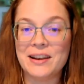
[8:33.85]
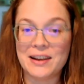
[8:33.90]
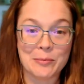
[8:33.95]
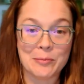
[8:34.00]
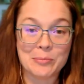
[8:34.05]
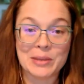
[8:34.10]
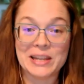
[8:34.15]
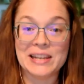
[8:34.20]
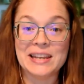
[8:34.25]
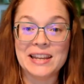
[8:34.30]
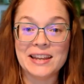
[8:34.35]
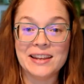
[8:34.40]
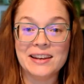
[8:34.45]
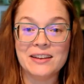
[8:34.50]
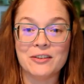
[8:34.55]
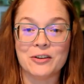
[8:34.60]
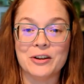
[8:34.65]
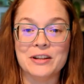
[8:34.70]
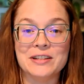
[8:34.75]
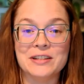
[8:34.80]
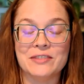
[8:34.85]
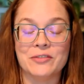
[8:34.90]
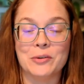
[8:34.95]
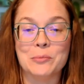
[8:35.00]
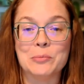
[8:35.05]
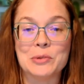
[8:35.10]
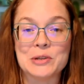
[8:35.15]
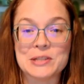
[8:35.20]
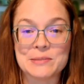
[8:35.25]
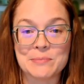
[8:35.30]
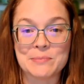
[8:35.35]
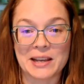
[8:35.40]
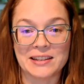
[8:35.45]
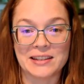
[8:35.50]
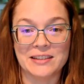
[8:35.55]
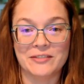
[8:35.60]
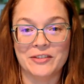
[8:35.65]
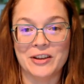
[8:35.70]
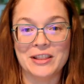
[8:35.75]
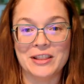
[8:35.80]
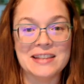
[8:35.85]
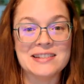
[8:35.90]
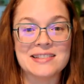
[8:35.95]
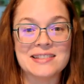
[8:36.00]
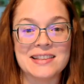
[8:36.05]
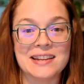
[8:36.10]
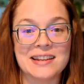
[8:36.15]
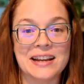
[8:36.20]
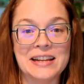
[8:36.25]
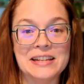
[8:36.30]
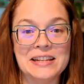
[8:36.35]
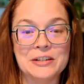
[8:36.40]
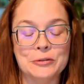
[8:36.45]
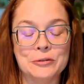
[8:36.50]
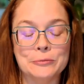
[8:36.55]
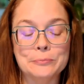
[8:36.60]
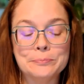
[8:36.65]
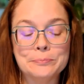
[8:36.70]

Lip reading: opinion or a different perspective on this than I do.